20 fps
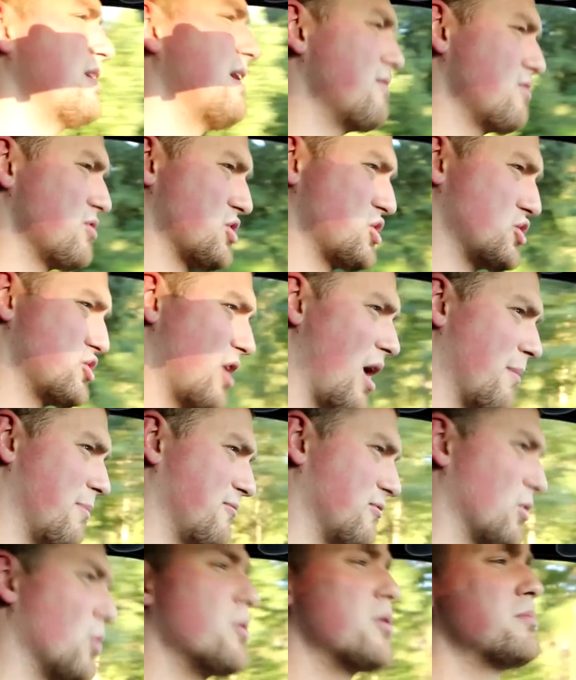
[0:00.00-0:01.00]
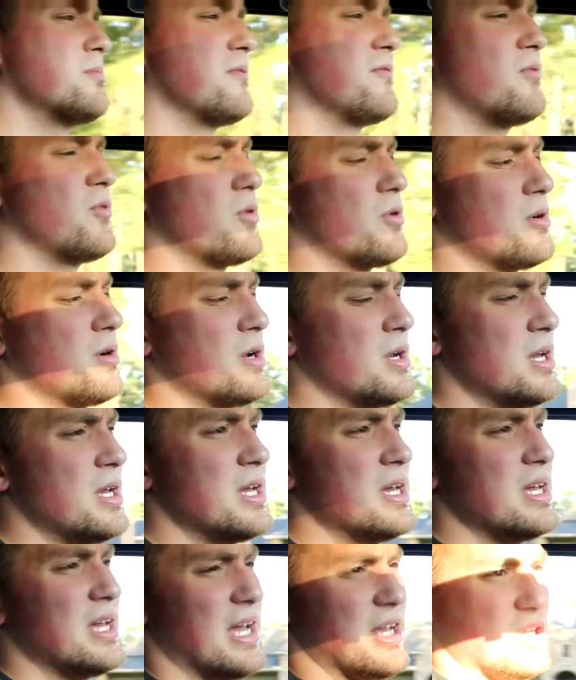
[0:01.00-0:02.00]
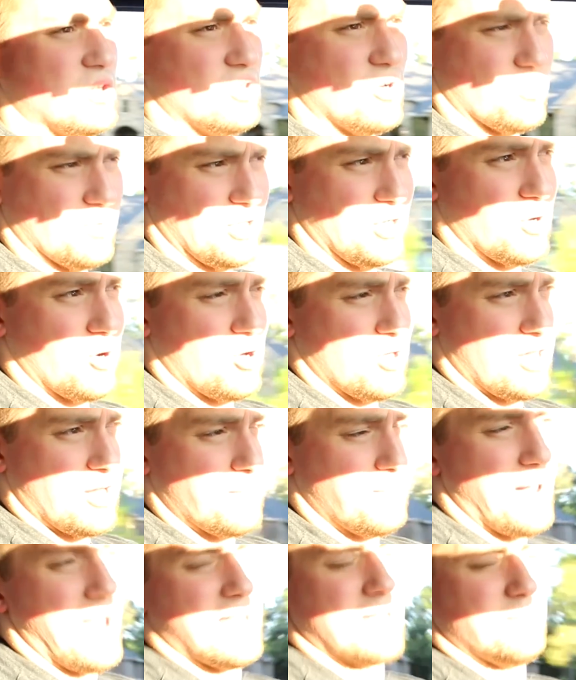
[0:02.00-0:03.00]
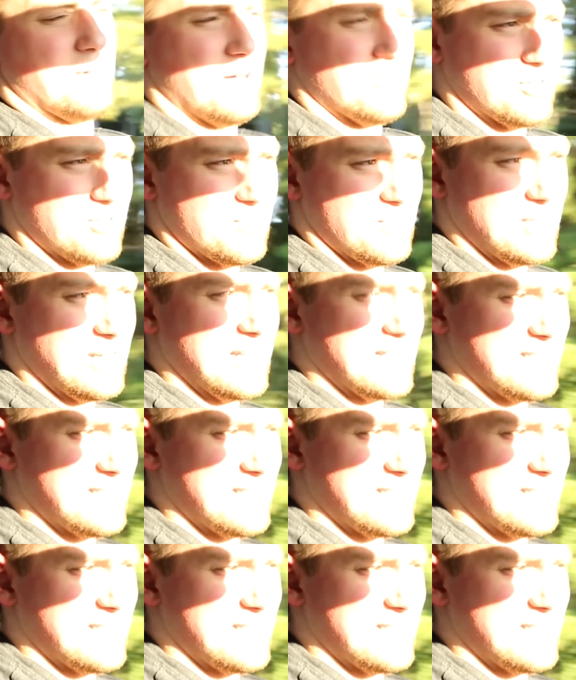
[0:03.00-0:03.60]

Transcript: never shopped for one before and you don't really know a whole lot about them other than